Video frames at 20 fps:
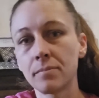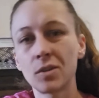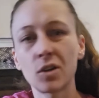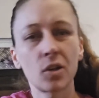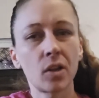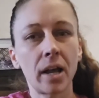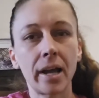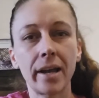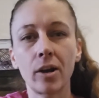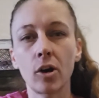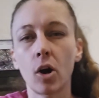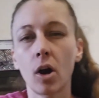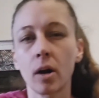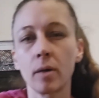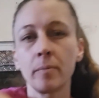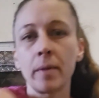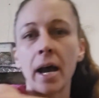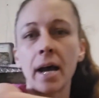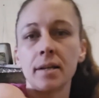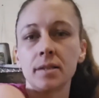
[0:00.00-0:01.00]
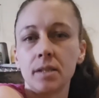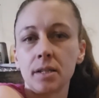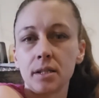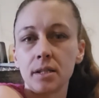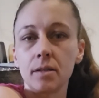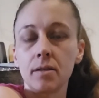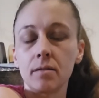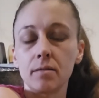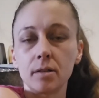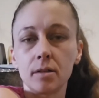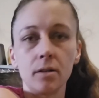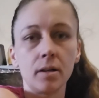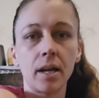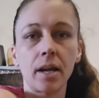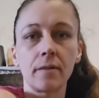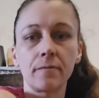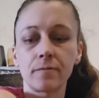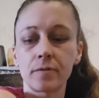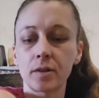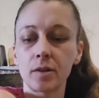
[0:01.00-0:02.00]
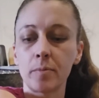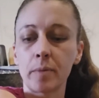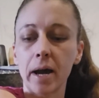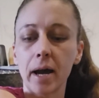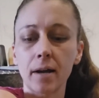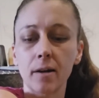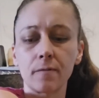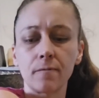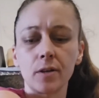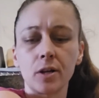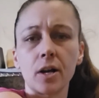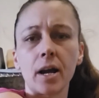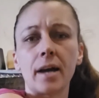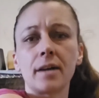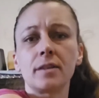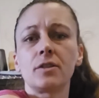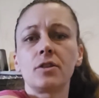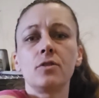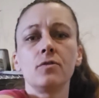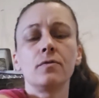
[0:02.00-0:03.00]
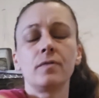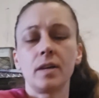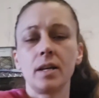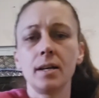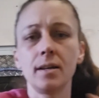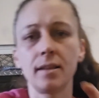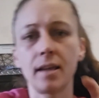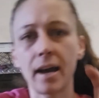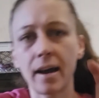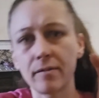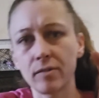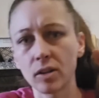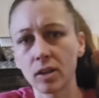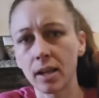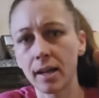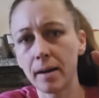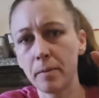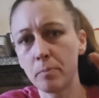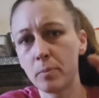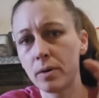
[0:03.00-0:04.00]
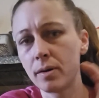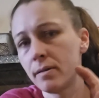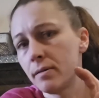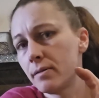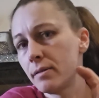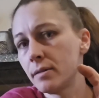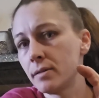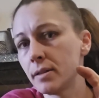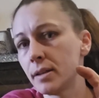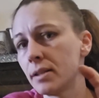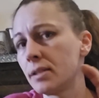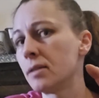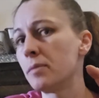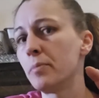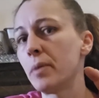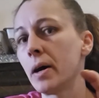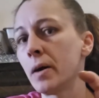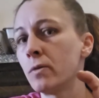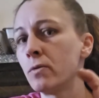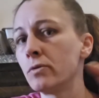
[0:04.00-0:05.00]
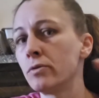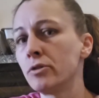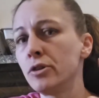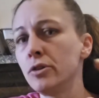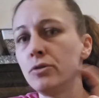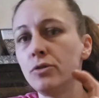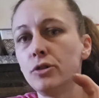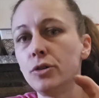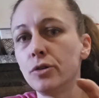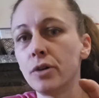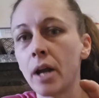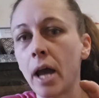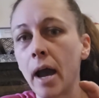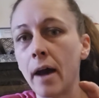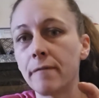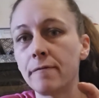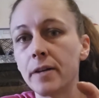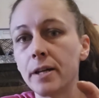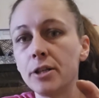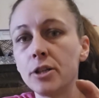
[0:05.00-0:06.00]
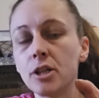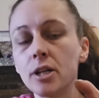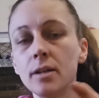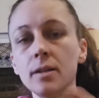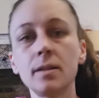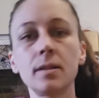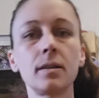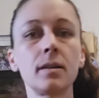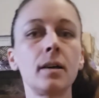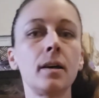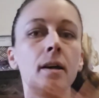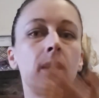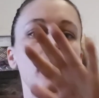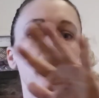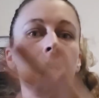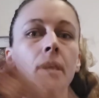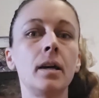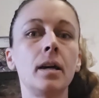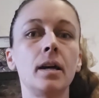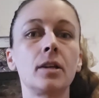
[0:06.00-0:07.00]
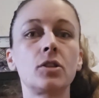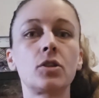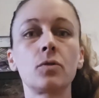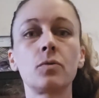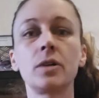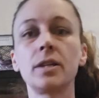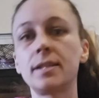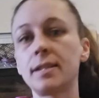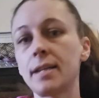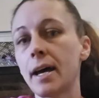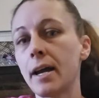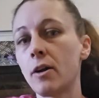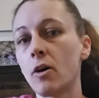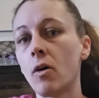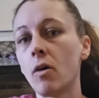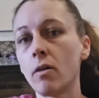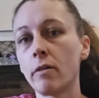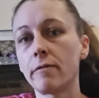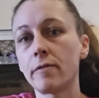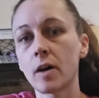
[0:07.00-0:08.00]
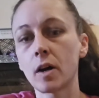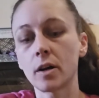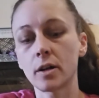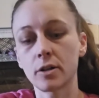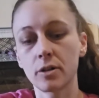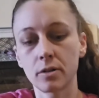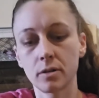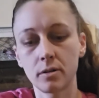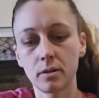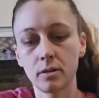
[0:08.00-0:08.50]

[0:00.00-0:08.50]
they're like car mats. You get them for the back of your SUV. They have a lip that's about 2.5 inches. And so we set all of our